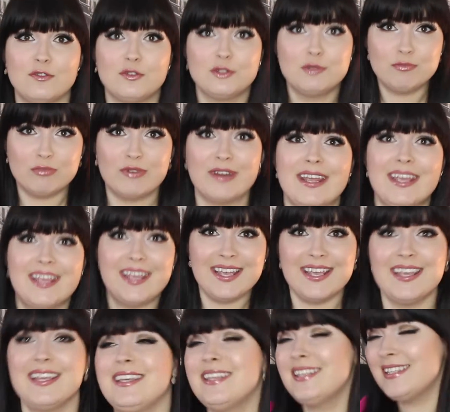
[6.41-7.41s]
for
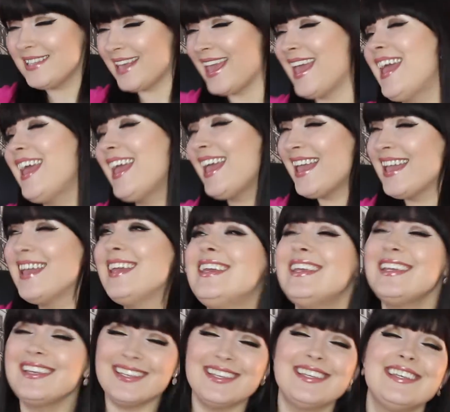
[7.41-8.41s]
spring.
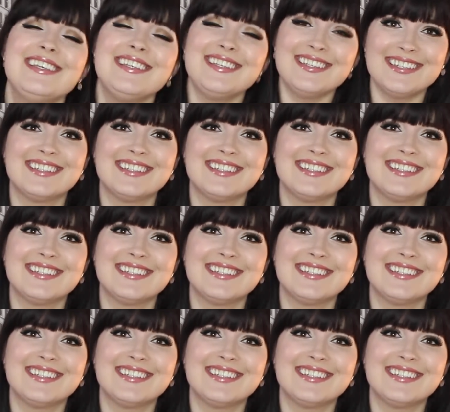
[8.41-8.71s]
Yay!